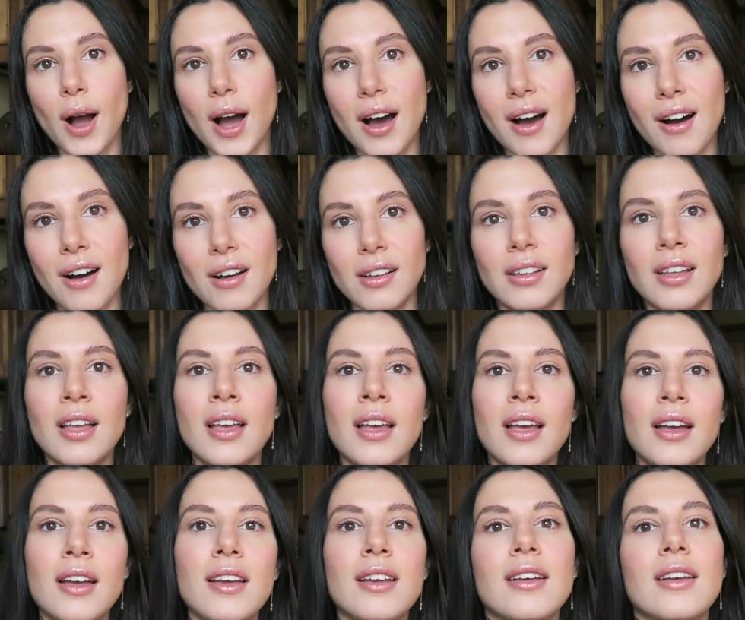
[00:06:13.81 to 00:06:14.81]
well,
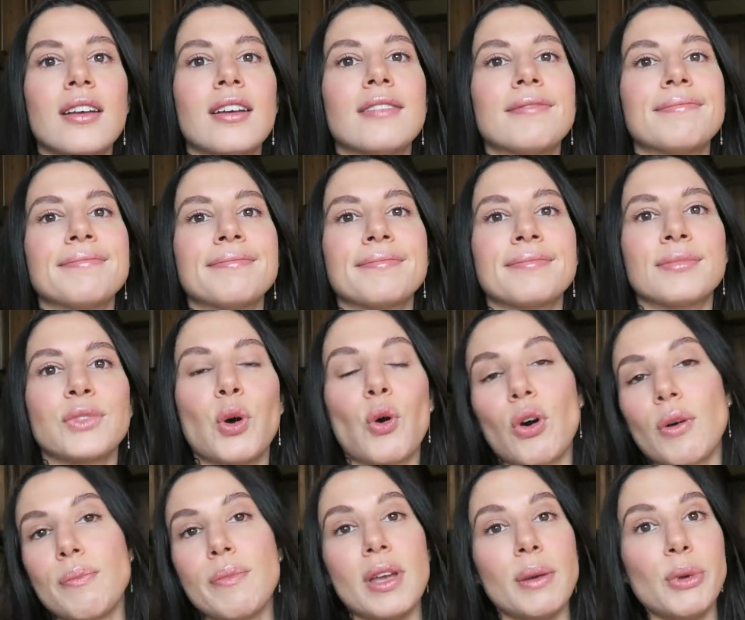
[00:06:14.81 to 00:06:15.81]

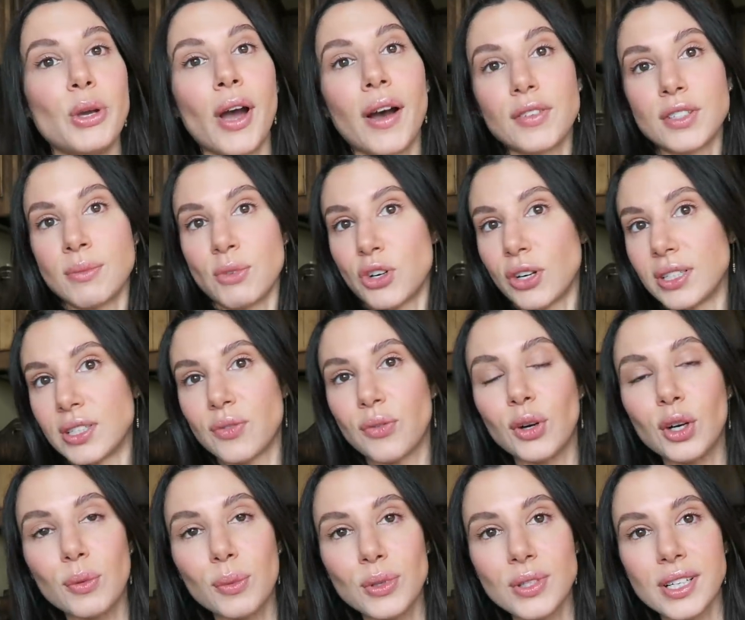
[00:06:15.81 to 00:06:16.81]
or maybe you have some
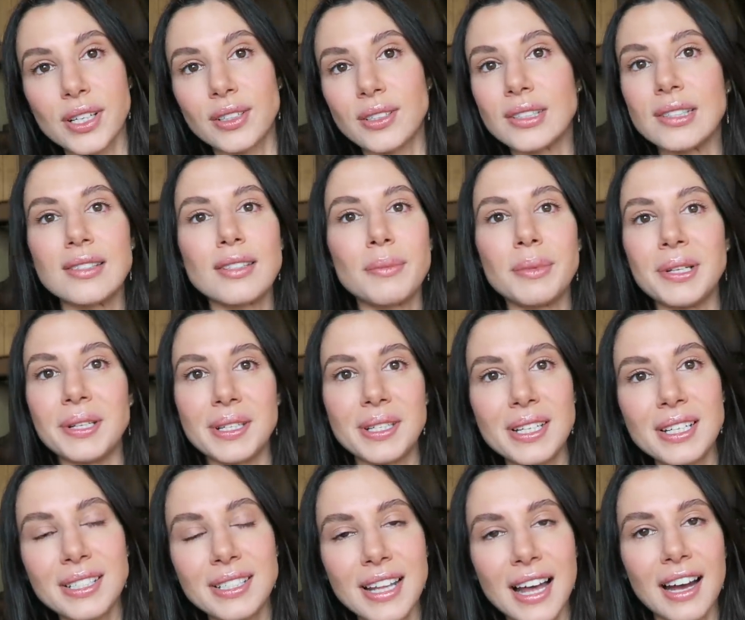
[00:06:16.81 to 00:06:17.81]
transferable skills and somebody
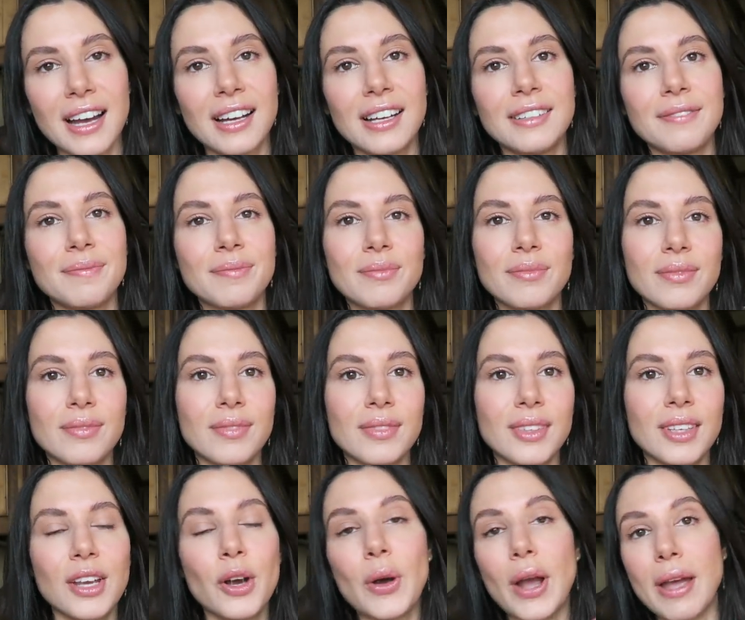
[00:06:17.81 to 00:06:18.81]
sees that,
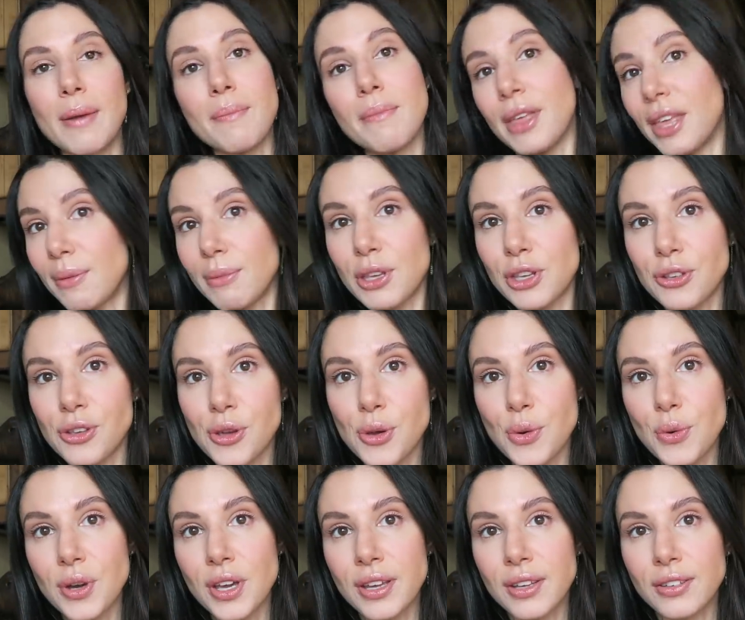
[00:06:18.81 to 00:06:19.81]
okay, maybe
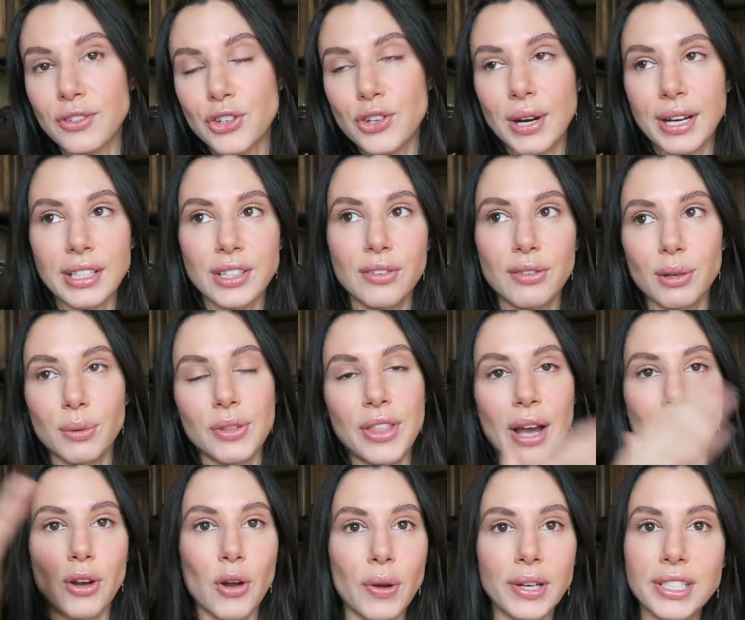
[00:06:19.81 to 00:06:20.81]
you can transfer
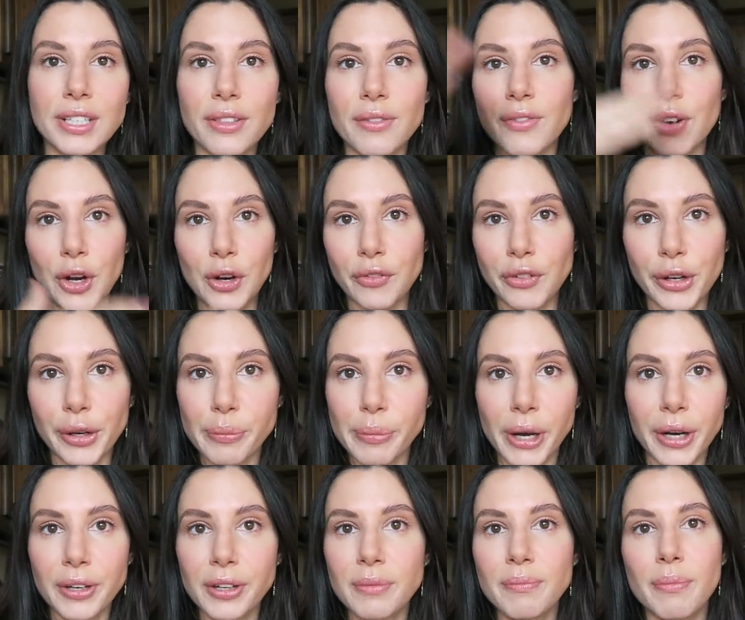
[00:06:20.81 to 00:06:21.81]
without going to the very, very
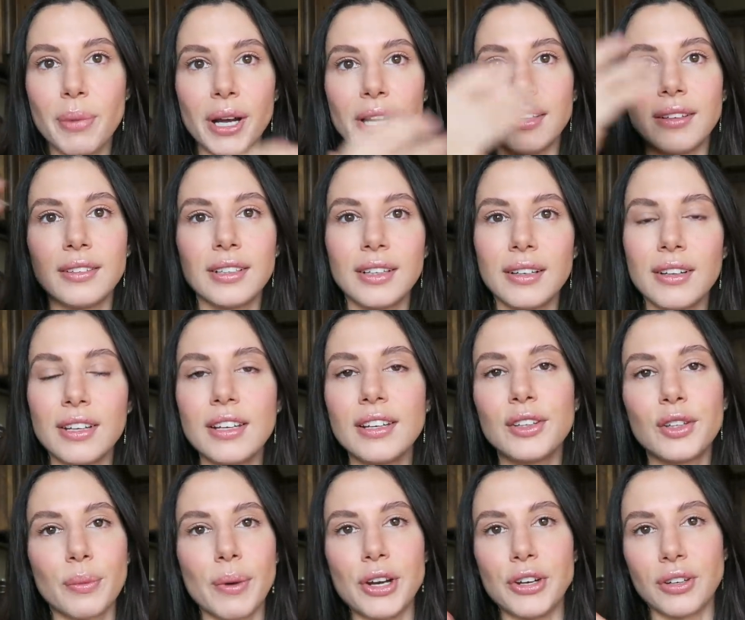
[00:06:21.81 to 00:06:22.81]
bottom, but
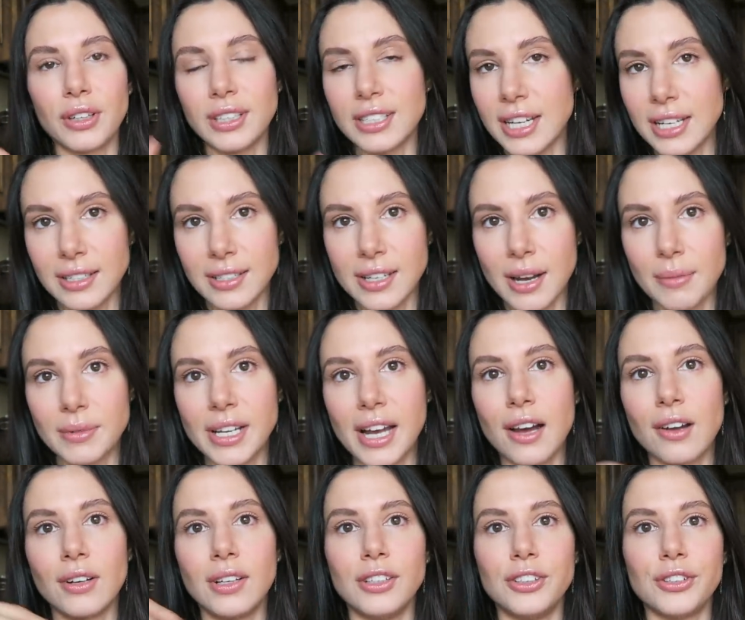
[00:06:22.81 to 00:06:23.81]
either way, you're gonna take a step
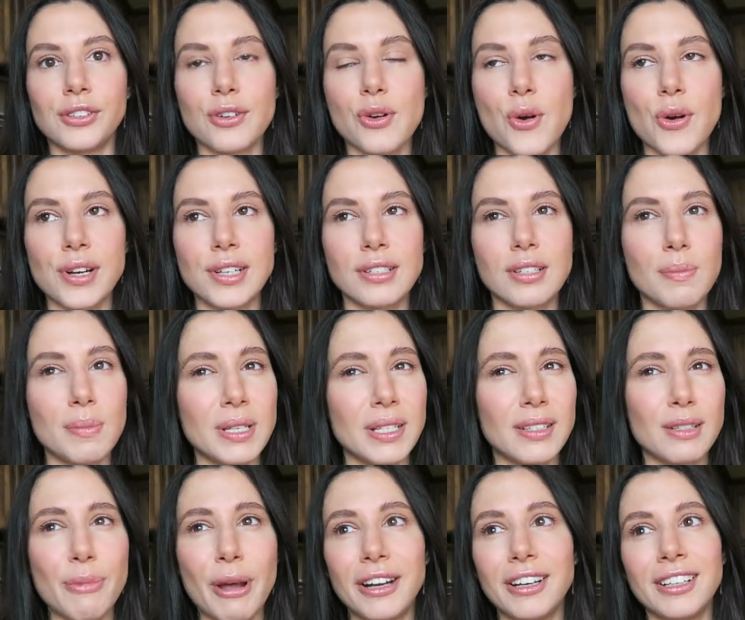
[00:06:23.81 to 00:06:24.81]
down and you're going to be
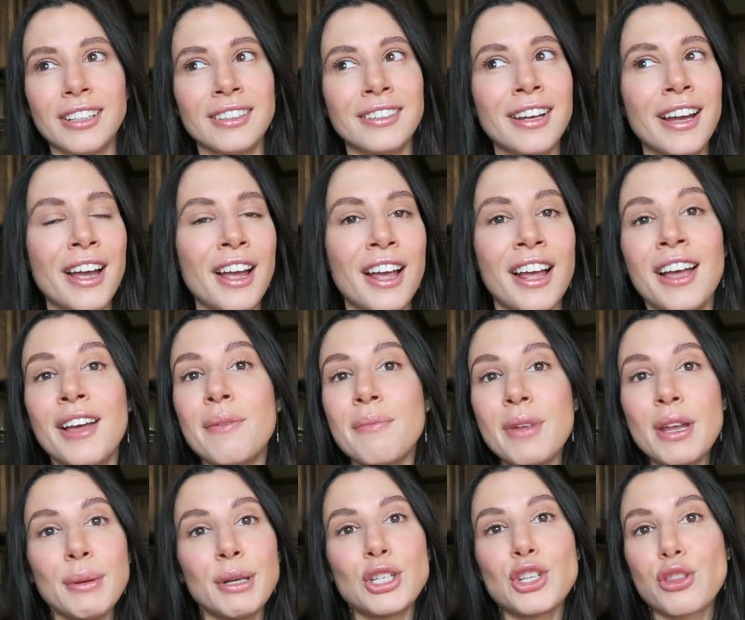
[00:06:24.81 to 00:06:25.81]
spending
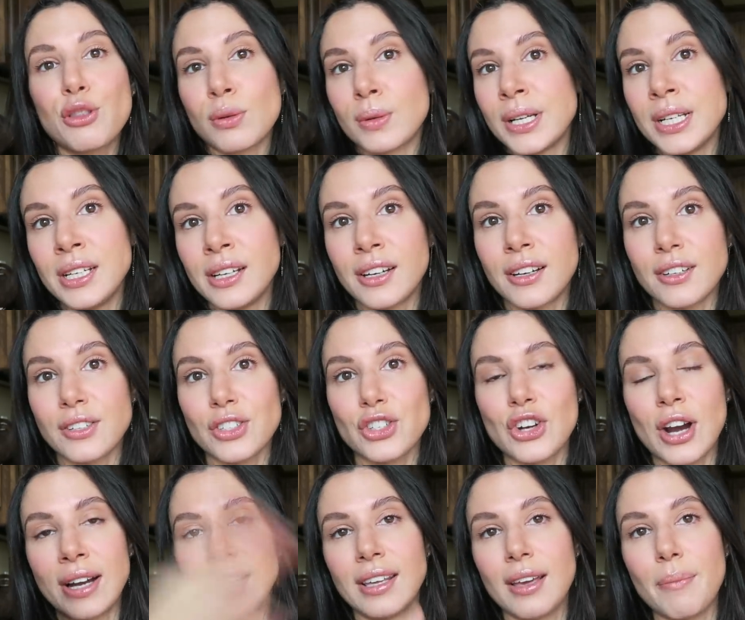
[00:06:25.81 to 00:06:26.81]
maybe three years
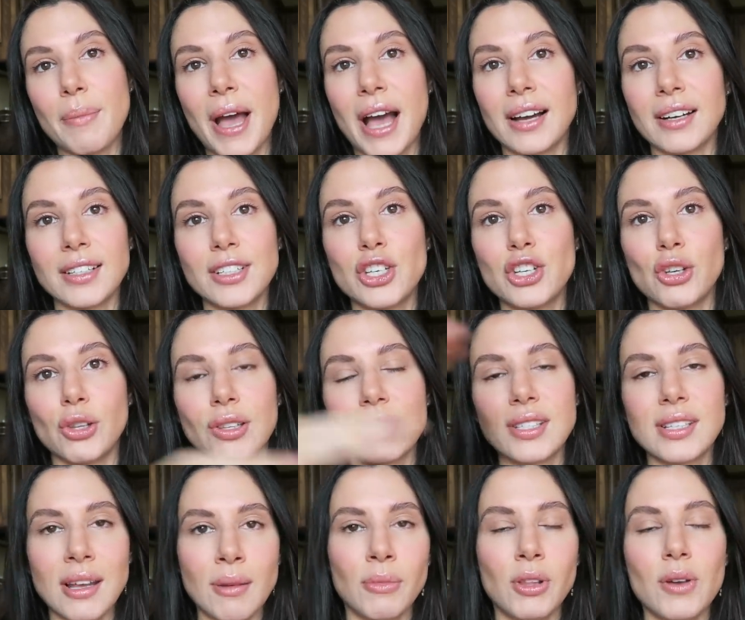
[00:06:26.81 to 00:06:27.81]
trying to get back to the
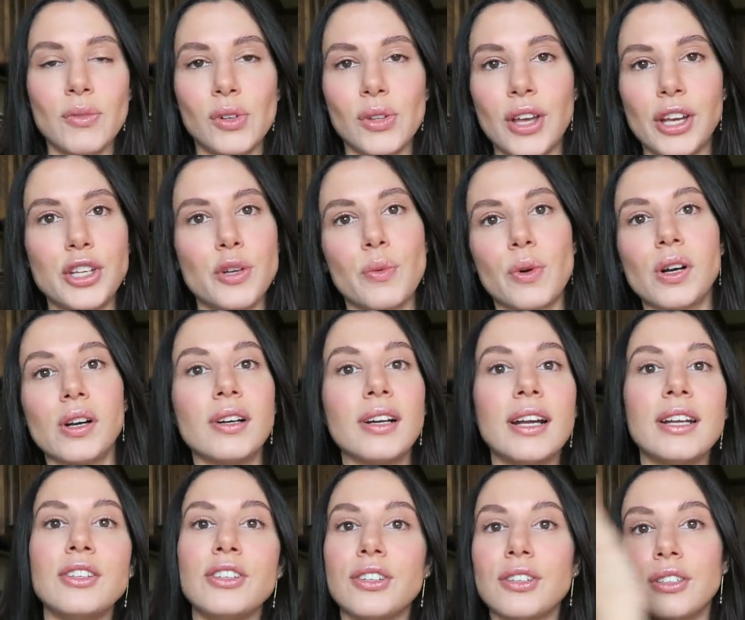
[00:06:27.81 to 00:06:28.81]
same level that you were
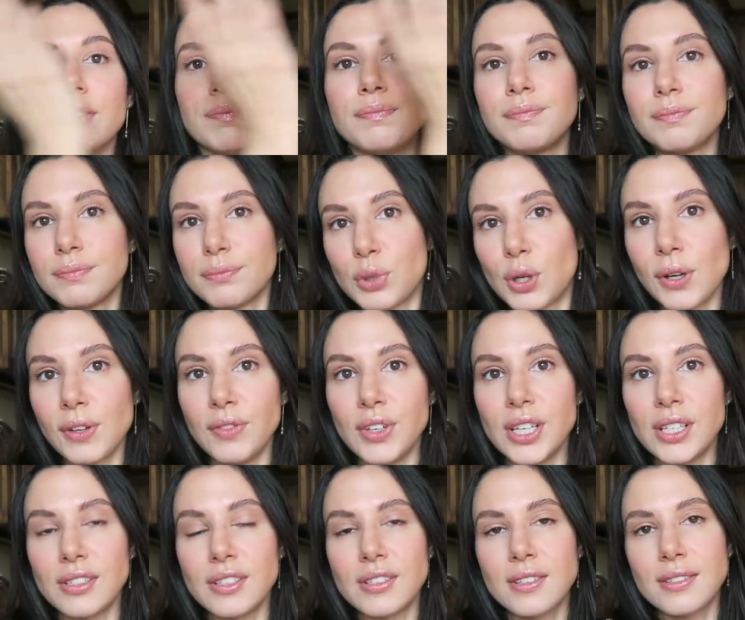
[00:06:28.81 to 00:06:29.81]
in your
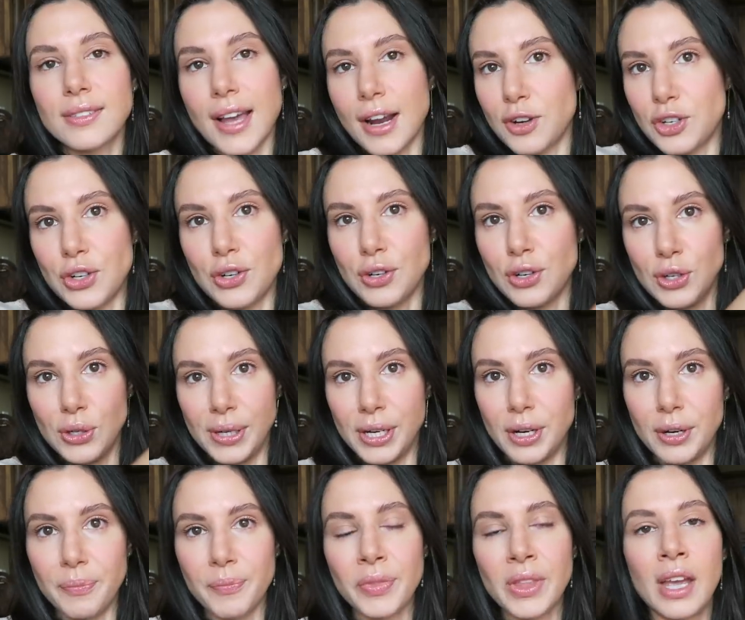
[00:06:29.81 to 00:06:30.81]
previous sector
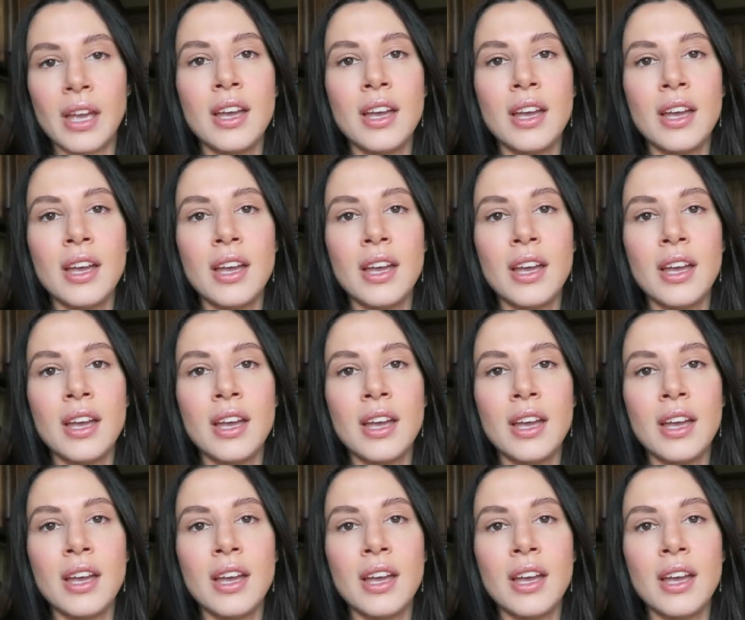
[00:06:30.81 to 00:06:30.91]
career.